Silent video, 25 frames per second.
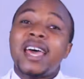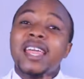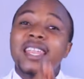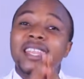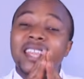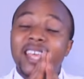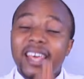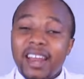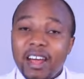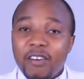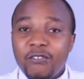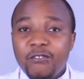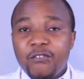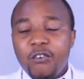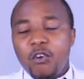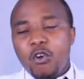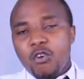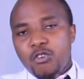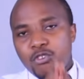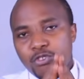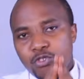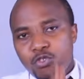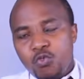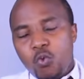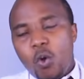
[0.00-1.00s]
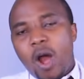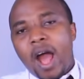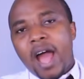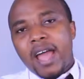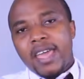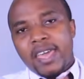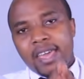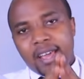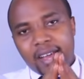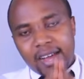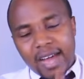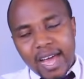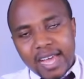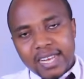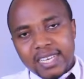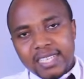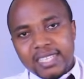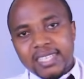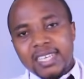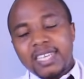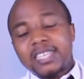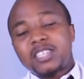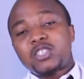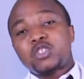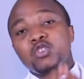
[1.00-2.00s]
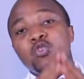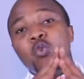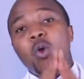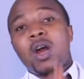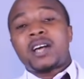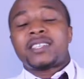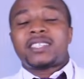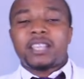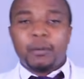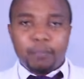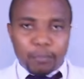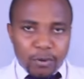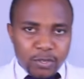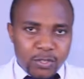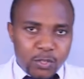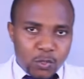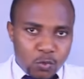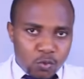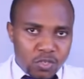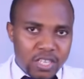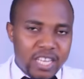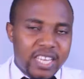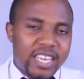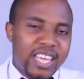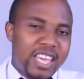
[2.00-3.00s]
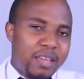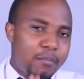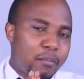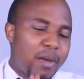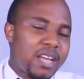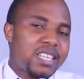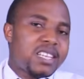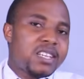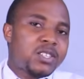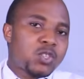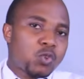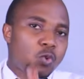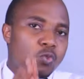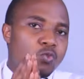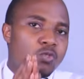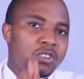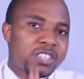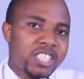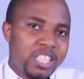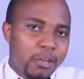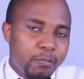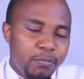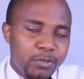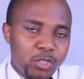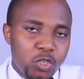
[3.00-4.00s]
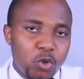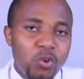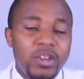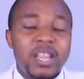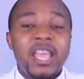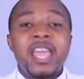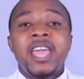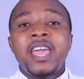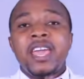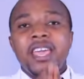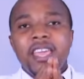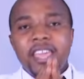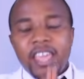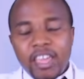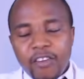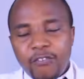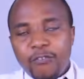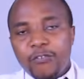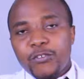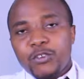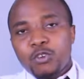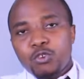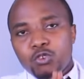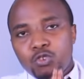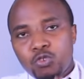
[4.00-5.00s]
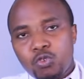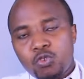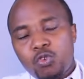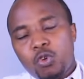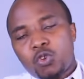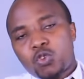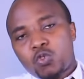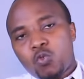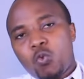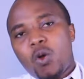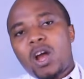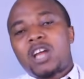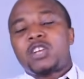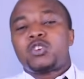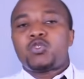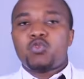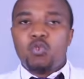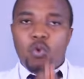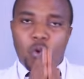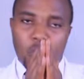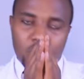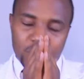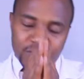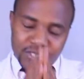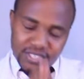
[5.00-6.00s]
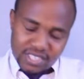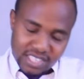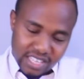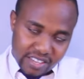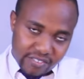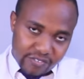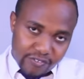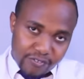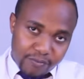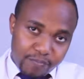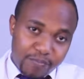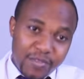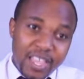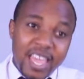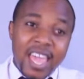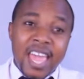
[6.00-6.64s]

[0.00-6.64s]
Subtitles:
Therefore, you are a candidate. You are supposed to take emergency contraception if you do not want to conceive.